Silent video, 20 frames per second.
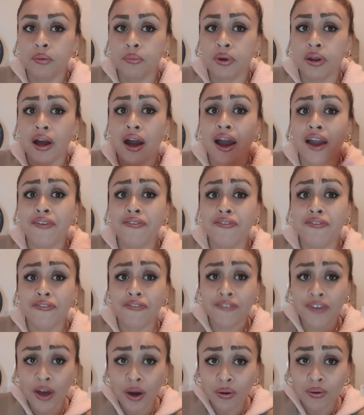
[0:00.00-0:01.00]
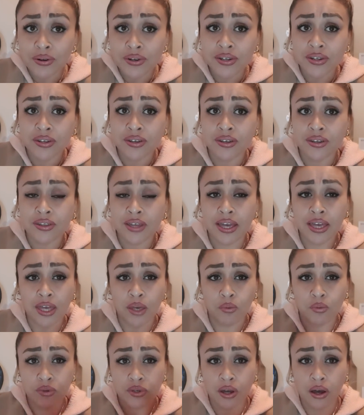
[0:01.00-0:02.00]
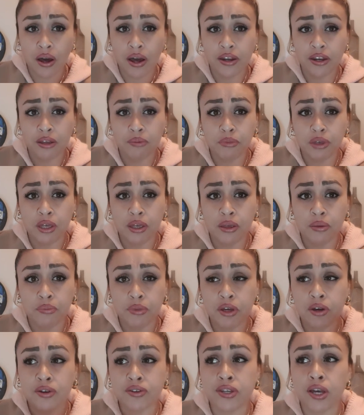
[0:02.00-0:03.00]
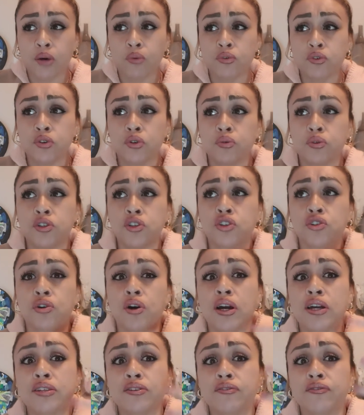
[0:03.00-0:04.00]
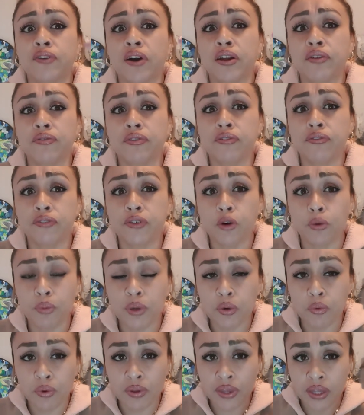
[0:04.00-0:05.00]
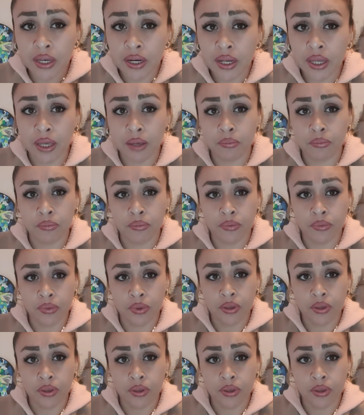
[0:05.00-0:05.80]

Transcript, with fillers: But I felt that he was hiding me because I was always trying to find fulfillment within him.